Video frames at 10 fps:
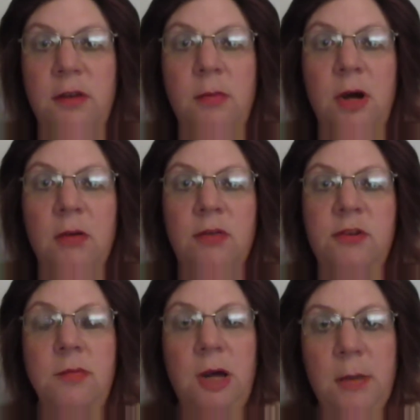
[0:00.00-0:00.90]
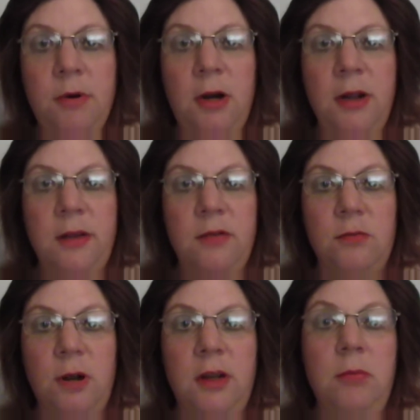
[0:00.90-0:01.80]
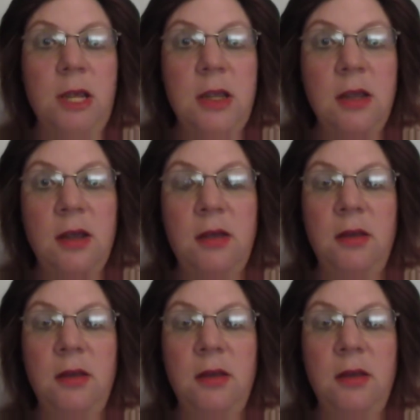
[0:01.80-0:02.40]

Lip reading: and Democracy, my party, is running me